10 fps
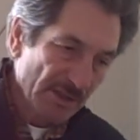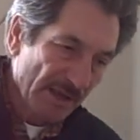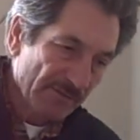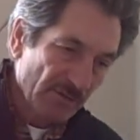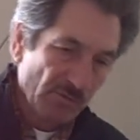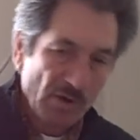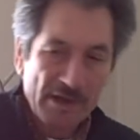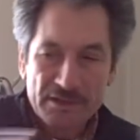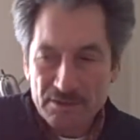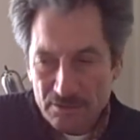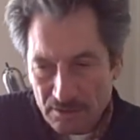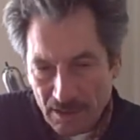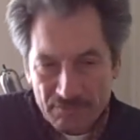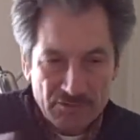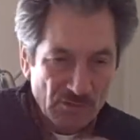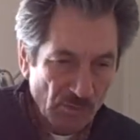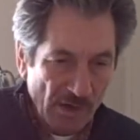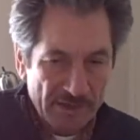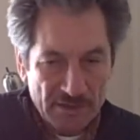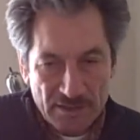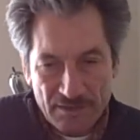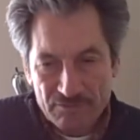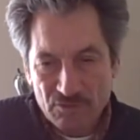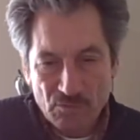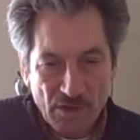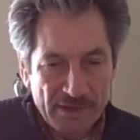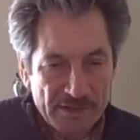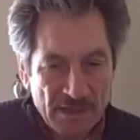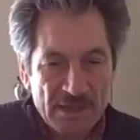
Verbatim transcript: left and right, left and right, left and right.